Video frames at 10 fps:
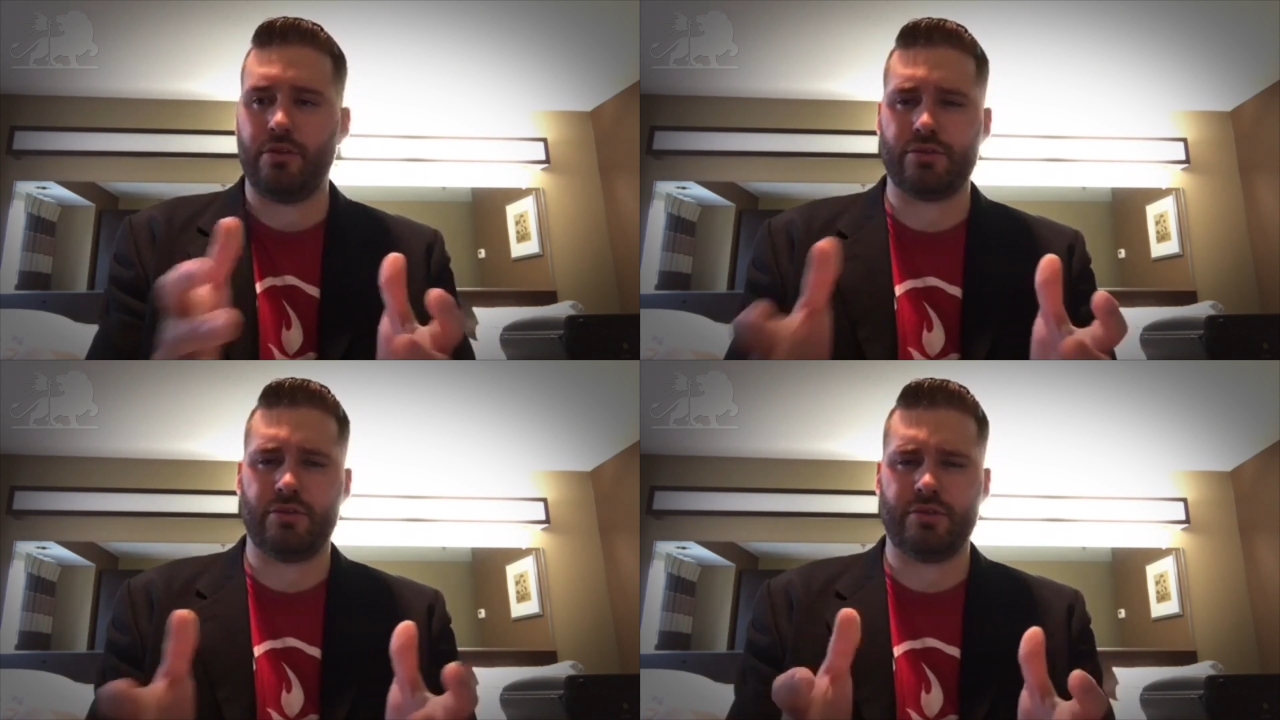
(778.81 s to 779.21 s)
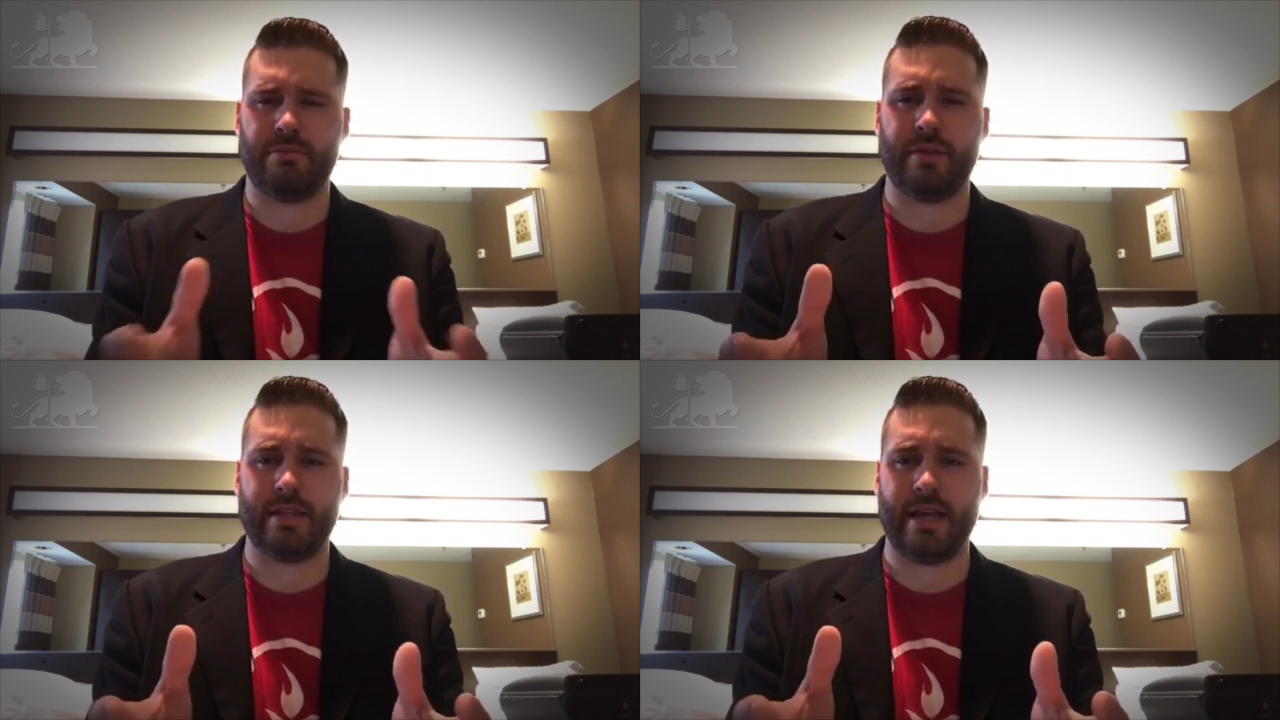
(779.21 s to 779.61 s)
12 years
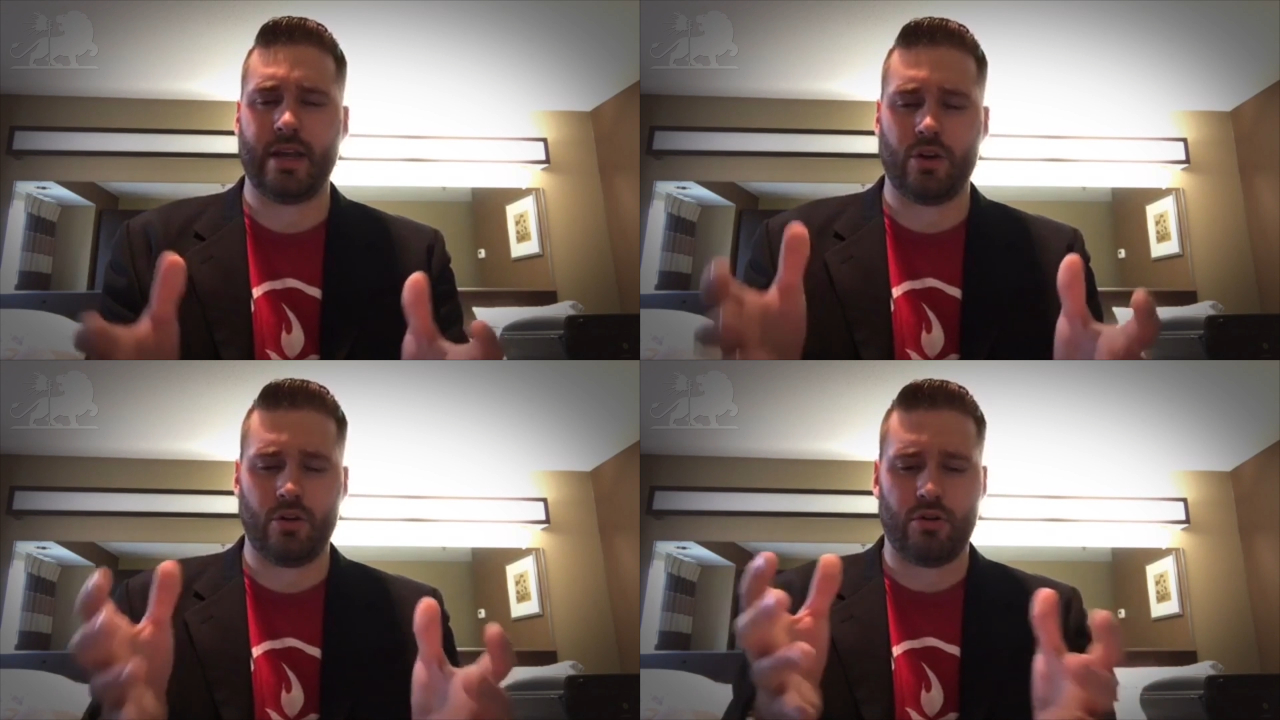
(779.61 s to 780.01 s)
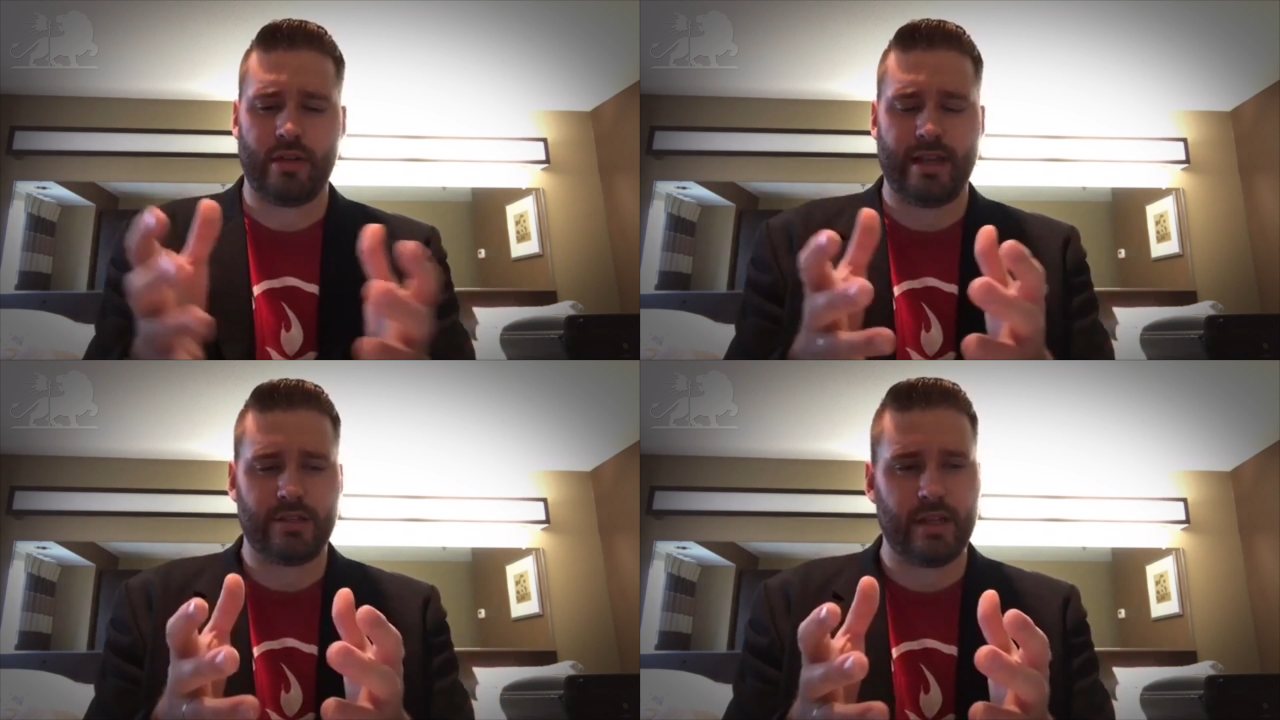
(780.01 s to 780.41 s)
old, something like that,
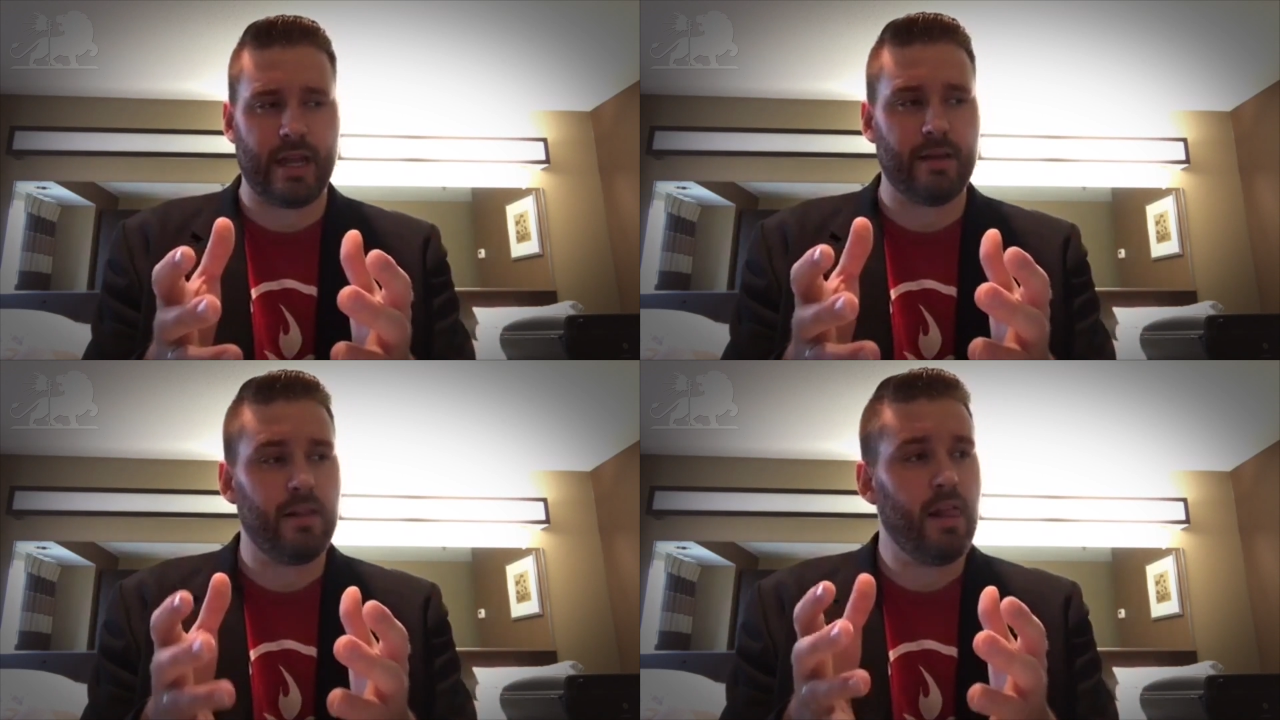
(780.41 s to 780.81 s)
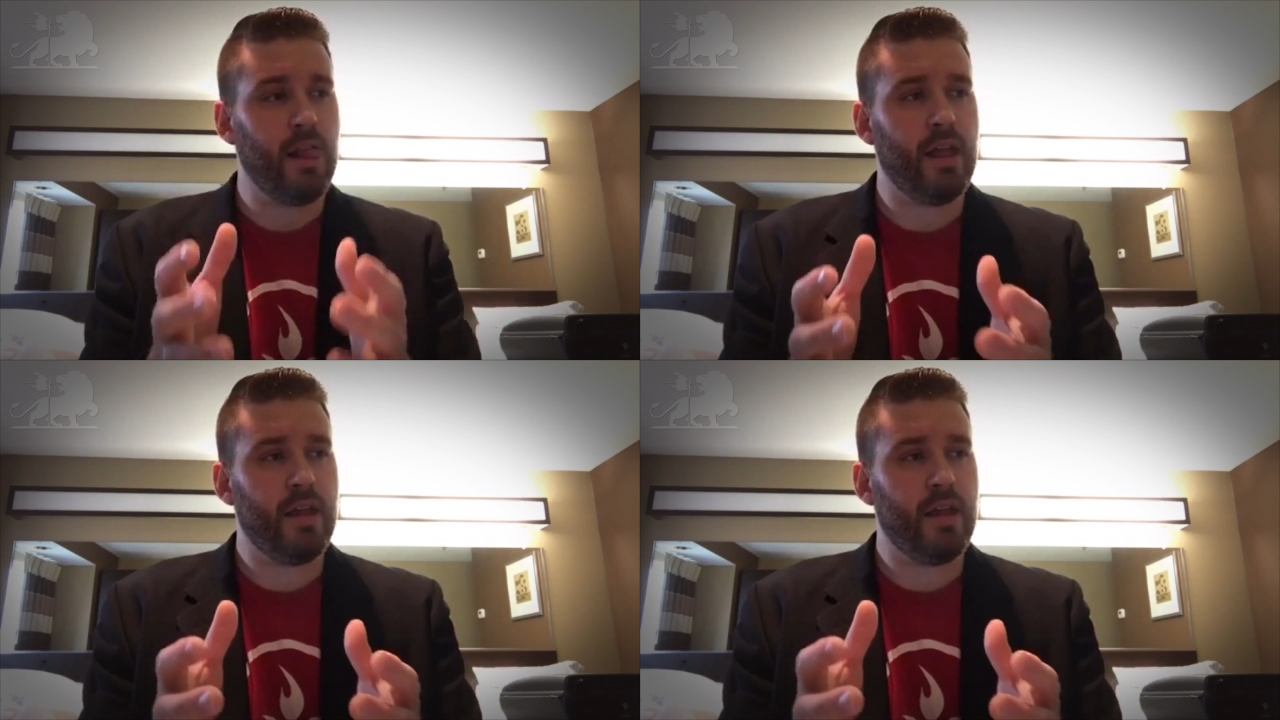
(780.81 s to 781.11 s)
girl last night.